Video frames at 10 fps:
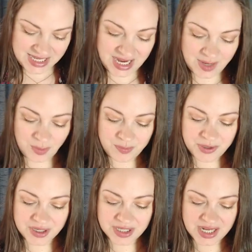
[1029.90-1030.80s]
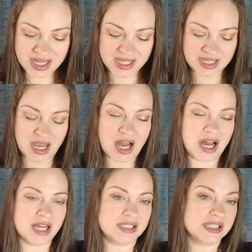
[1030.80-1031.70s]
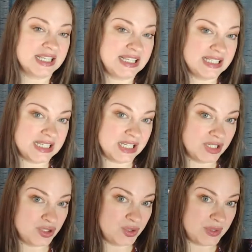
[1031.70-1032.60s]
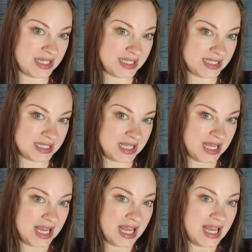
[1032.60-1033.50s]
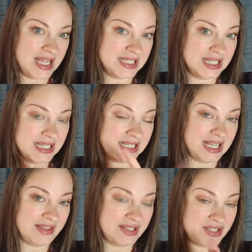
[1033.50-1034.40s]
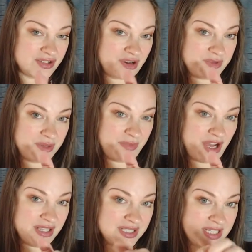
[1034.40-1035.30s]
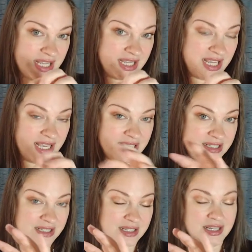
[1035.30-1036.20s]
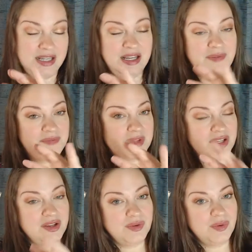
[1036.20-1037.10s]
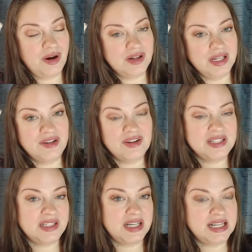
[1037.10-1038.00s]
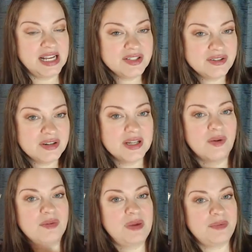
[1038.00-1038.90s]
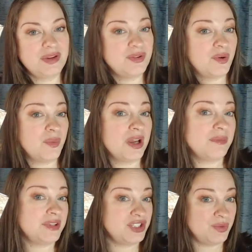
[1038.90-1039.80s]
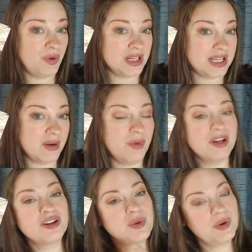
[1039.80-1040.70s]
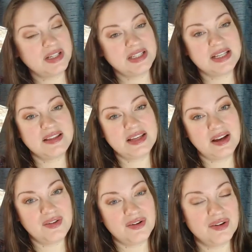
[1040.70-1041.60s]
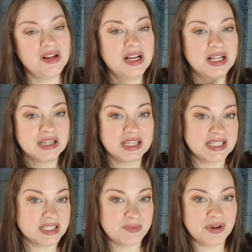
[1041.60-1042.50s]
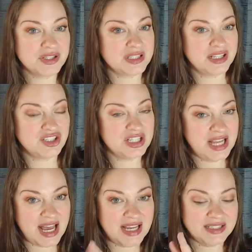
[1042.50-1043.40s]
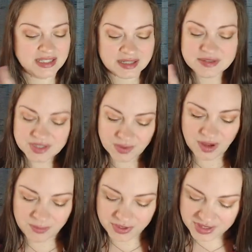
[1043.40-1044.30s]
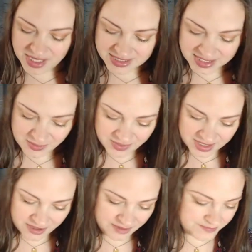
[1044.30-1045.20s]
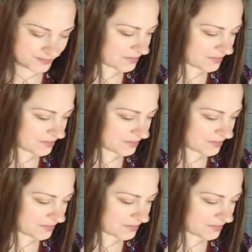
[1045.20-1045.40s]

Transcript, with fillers: And I will put a uh, link to this in the description box in case you aren't interested in entering or maybe you don't win but you want to get one or you want to see the other list books that she has. So I'll put that down there.